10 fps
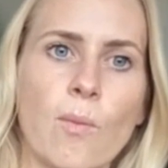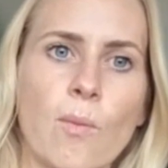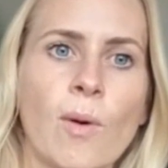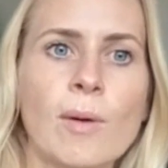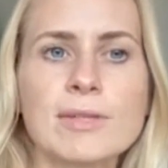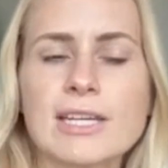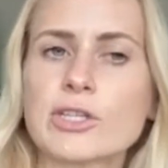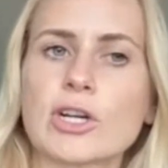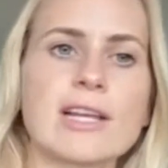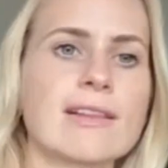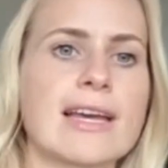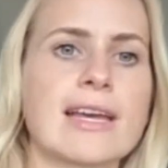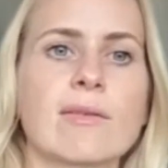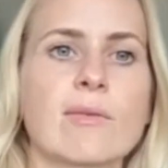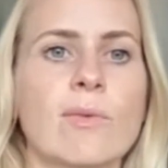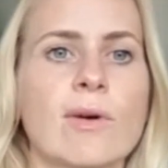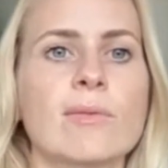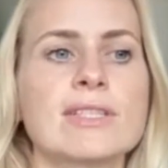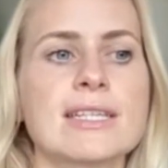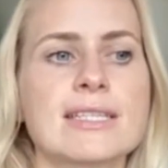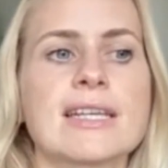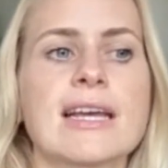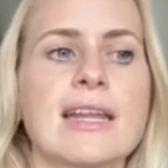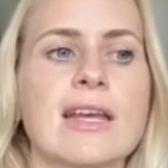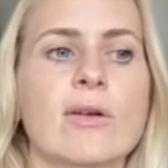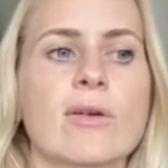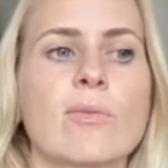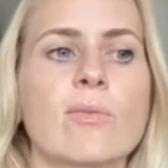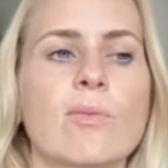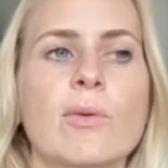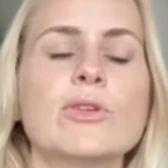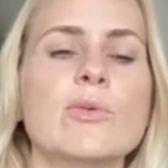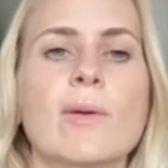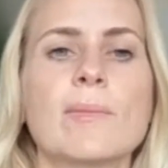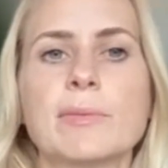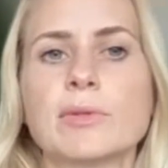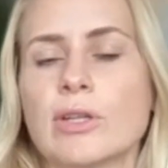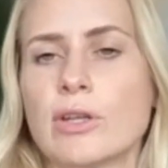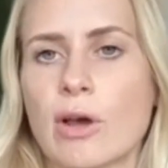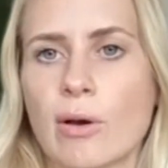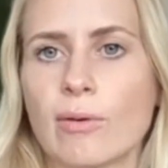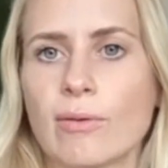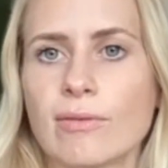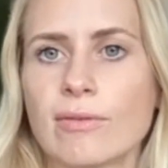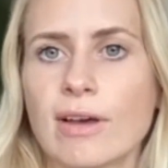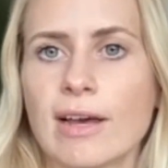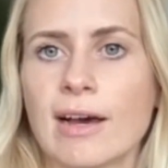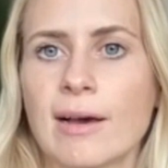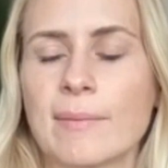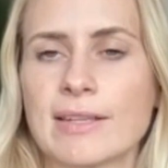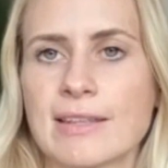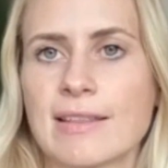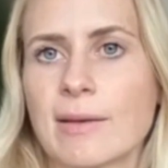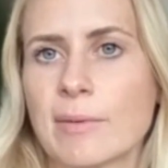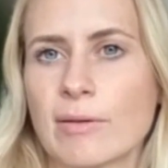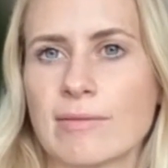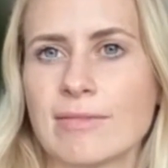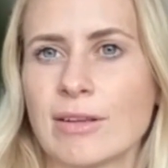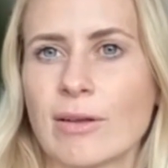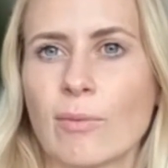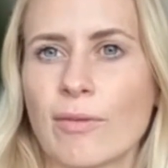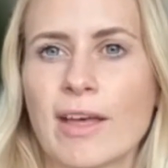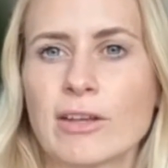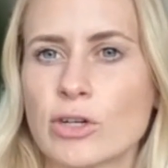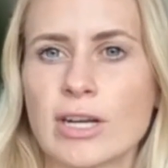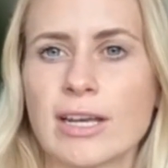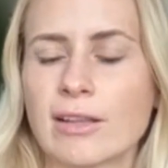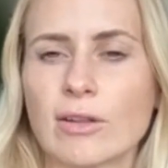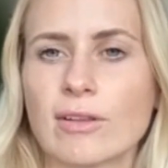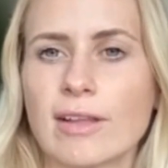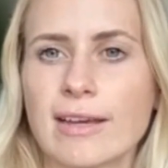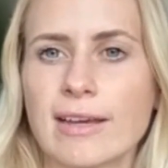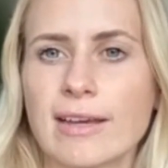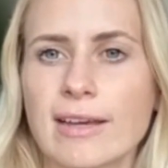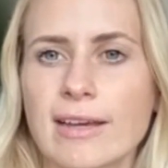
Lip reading: What was that journey like, and what was exciting, or what would you want people to know as they think about, what that journey can look like?